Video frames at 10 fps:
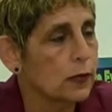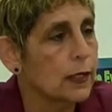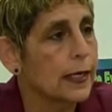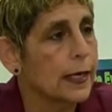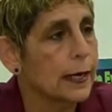
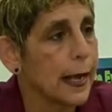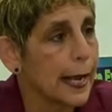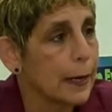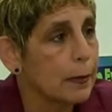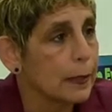really
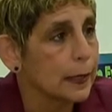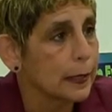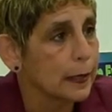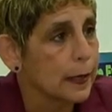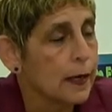
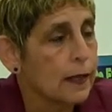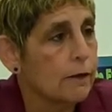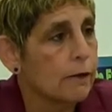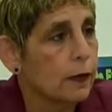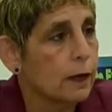enabling
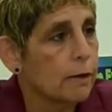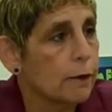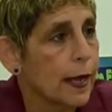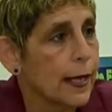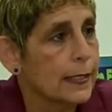the very
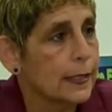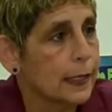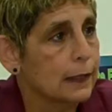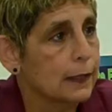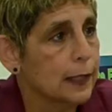fast
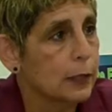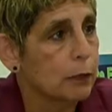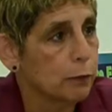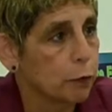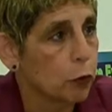LTE
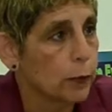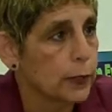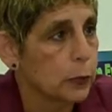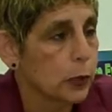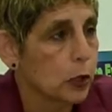
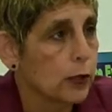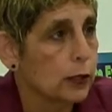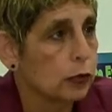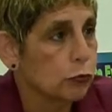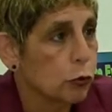performance. We call
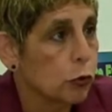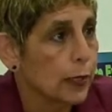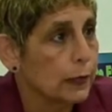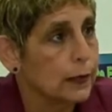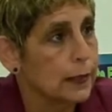it true
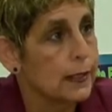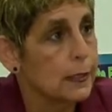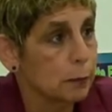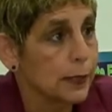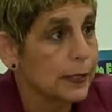LTE
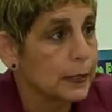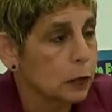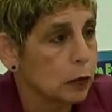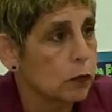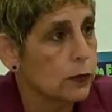speeds
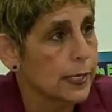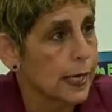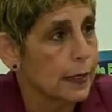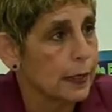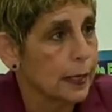over
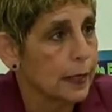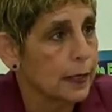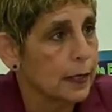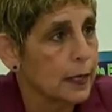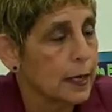satellite.
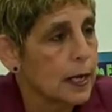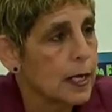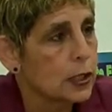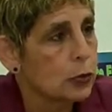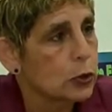
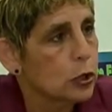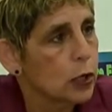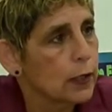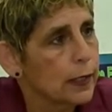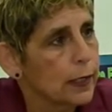So we're
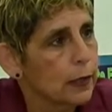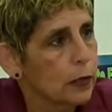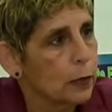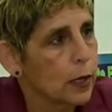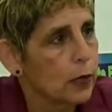talking here
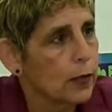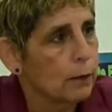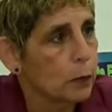about a